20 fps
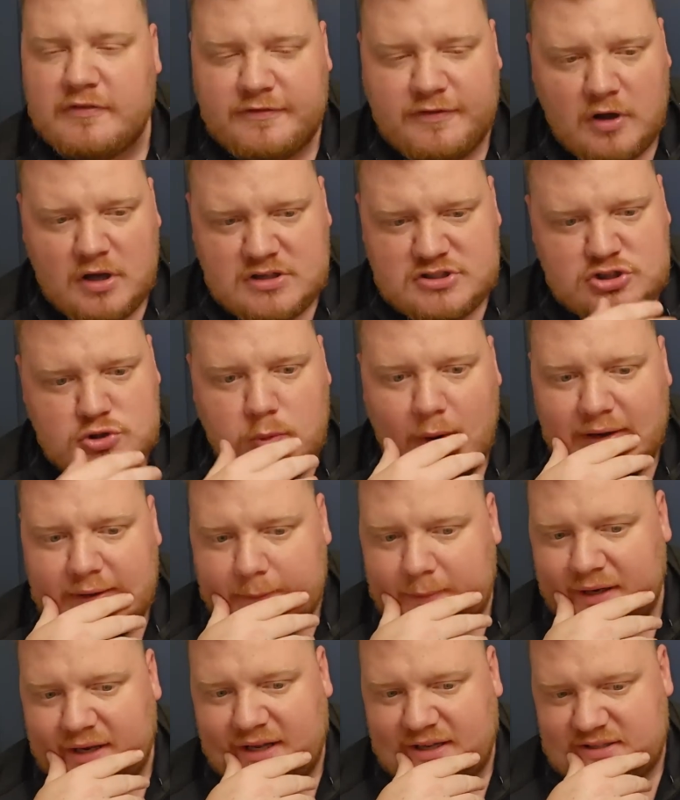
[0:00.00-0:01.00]
first 20
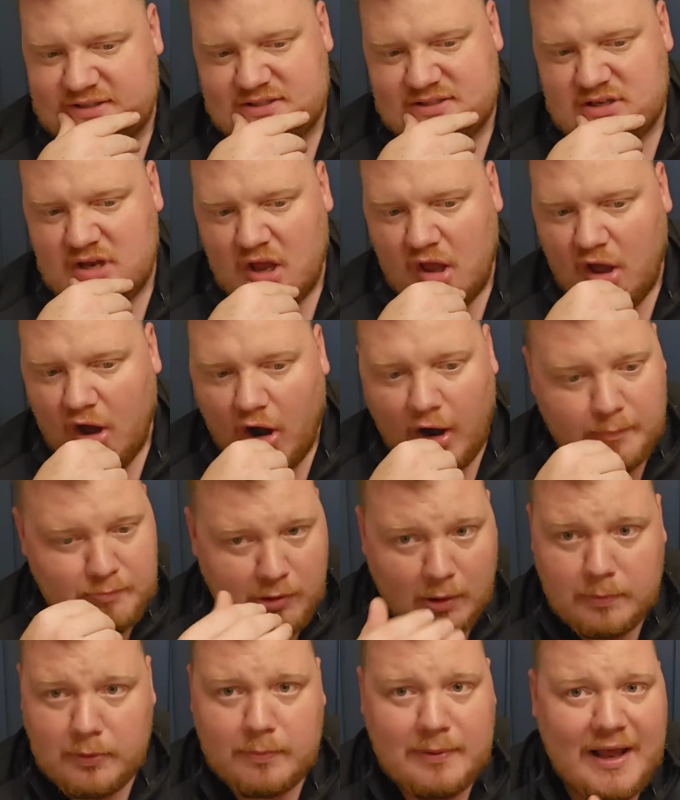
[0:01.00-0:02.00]
minutes, I'll
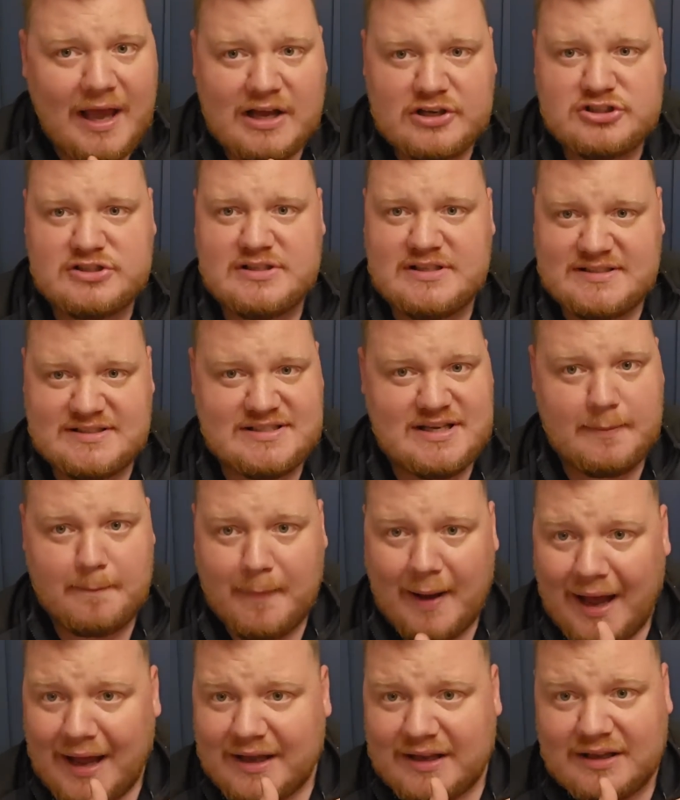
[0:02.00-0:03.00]
probably actually sit
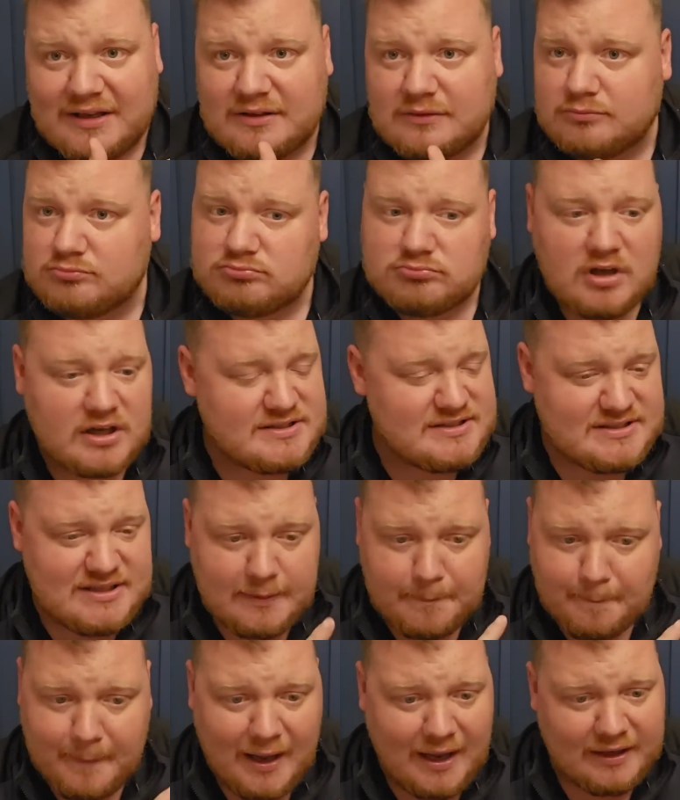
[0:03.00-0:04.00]
back.
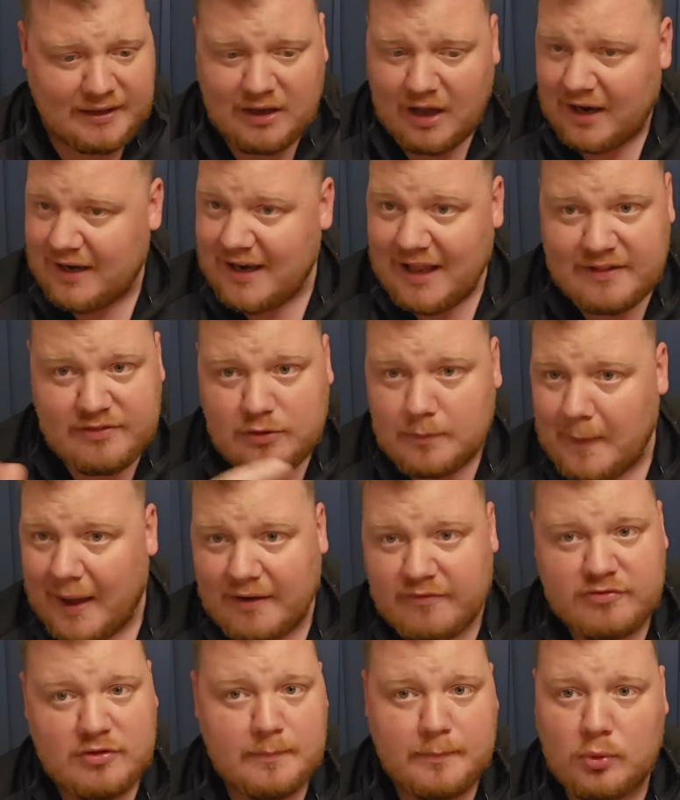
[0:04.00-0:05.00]
I let them
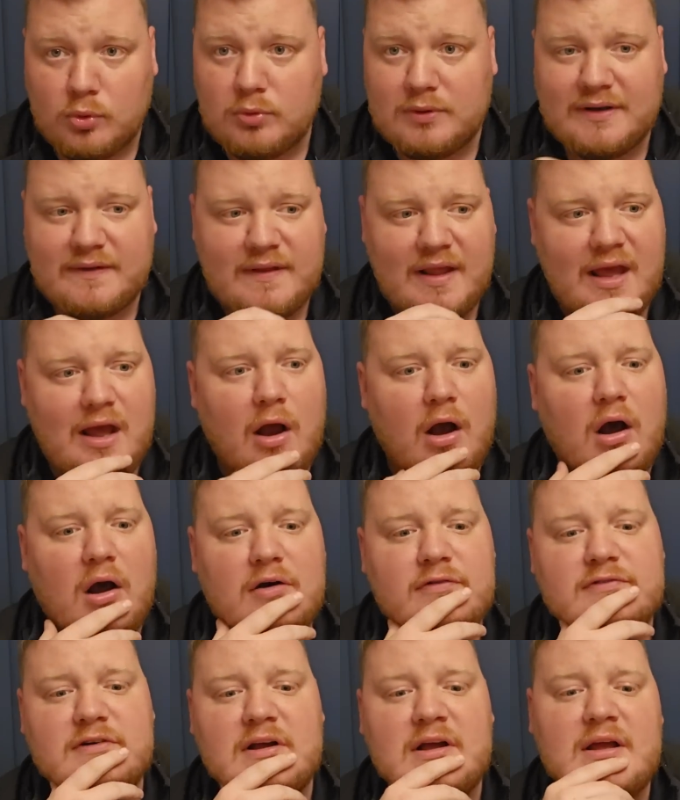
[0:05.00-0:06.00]
have the ball in their
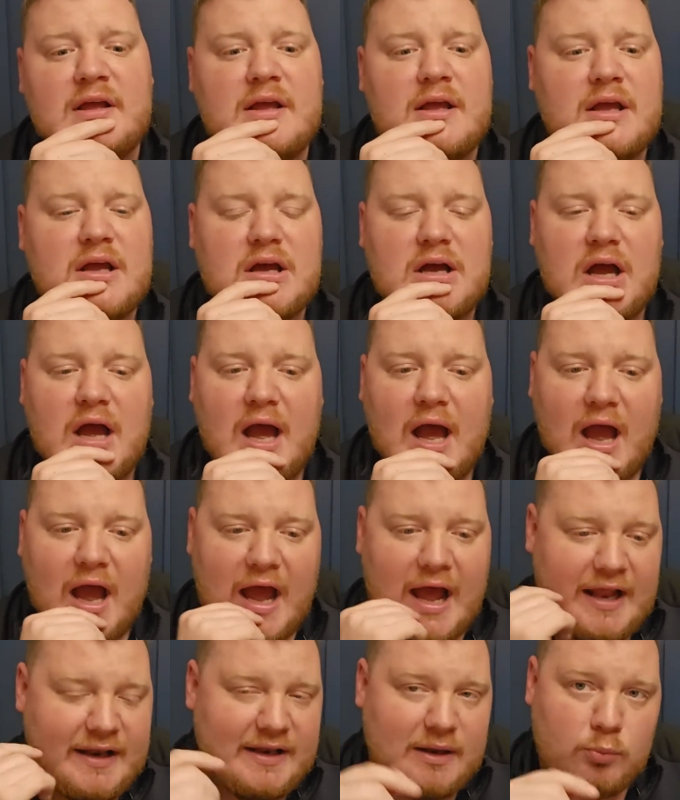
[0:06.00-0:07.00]
half,
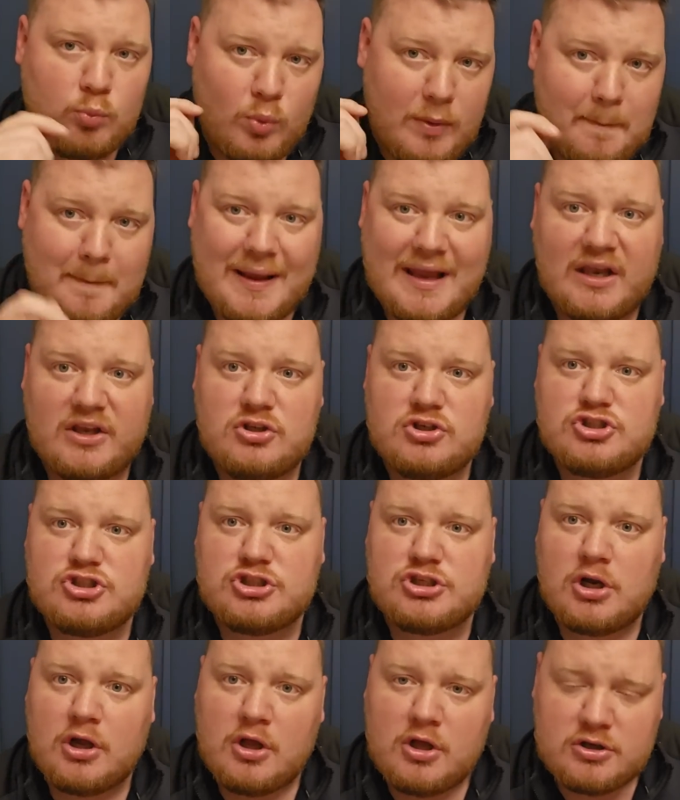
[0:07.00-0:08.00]
and then we
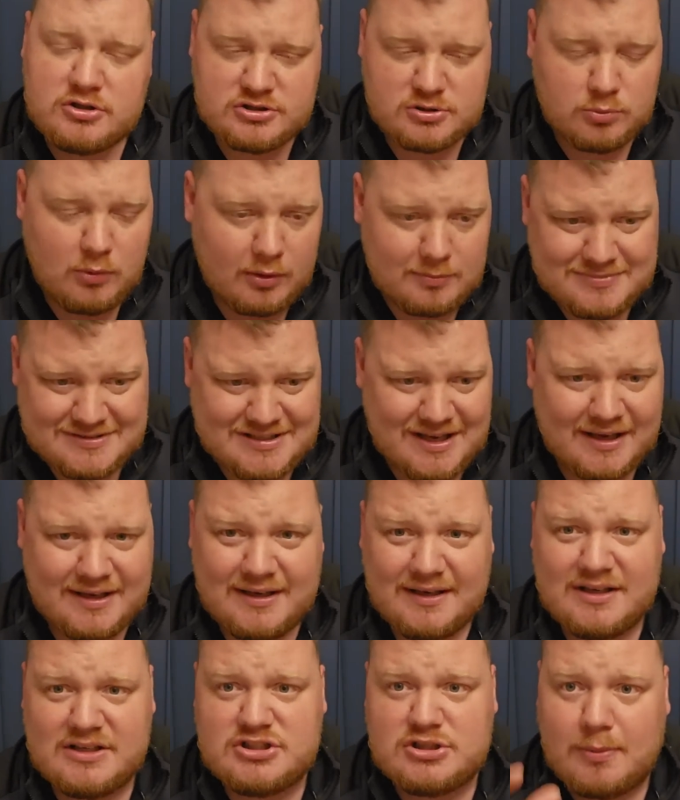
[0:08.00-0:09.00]
pinch. So what I'm
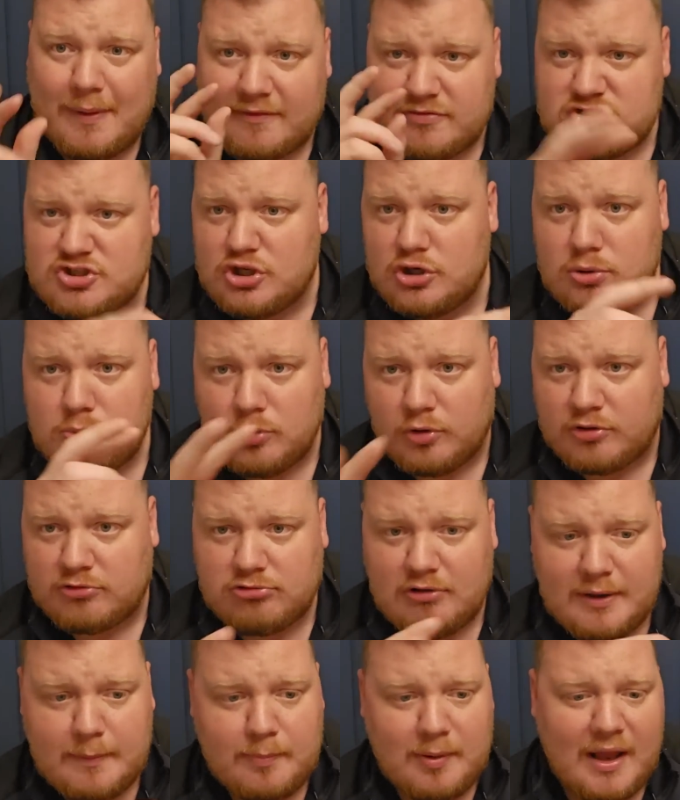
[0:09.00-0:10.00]
saying is you have 2 or
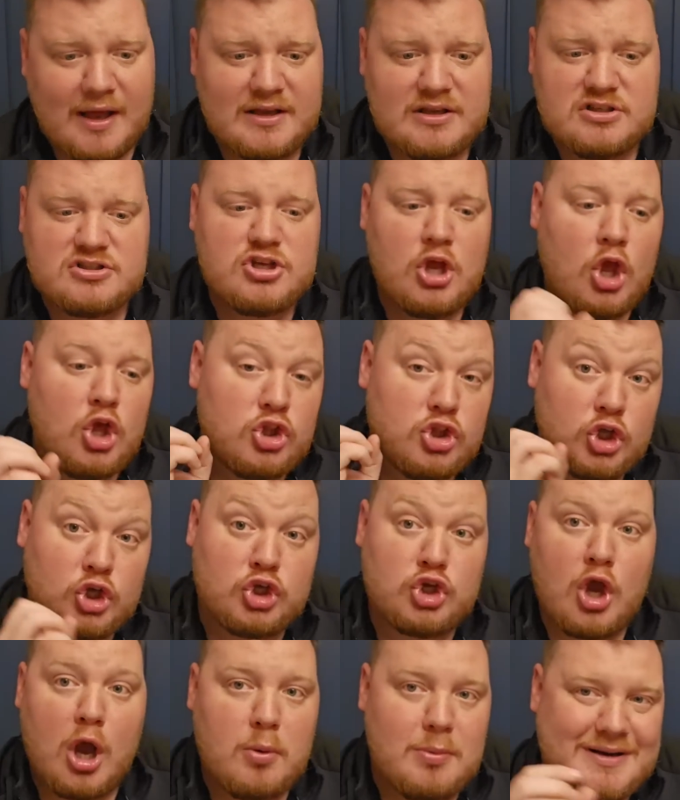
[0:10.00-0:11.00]
3 players
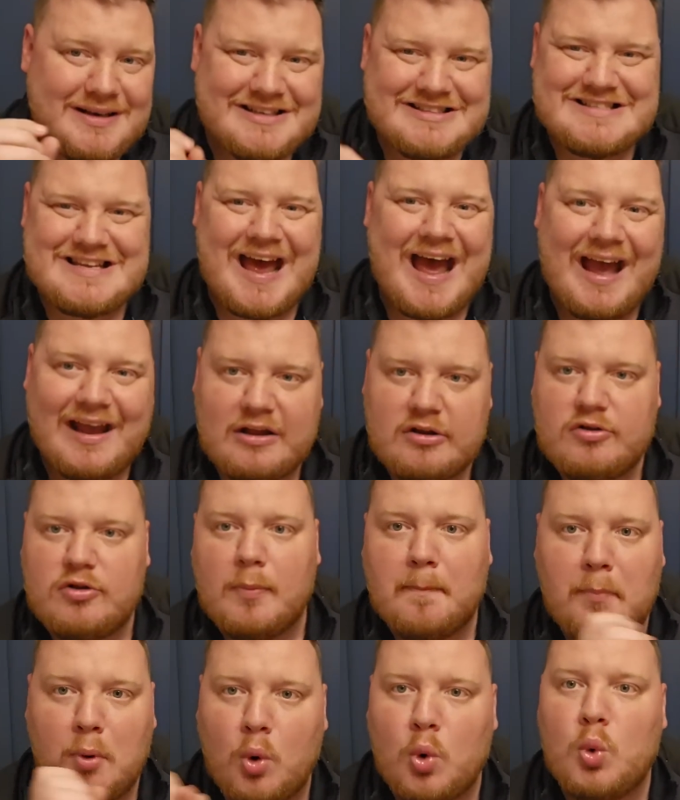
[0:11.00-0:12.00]
that go and attack the
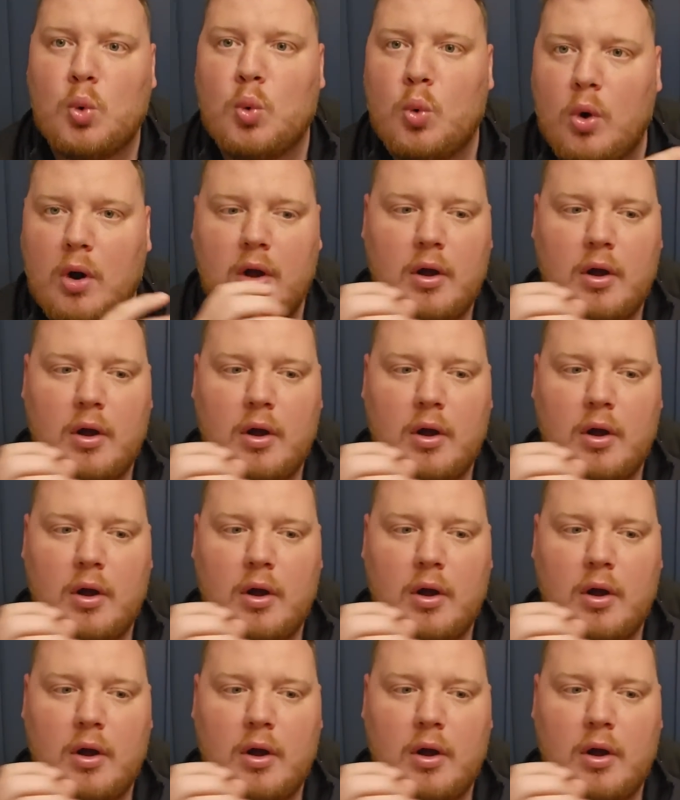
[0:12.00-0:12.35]
ball,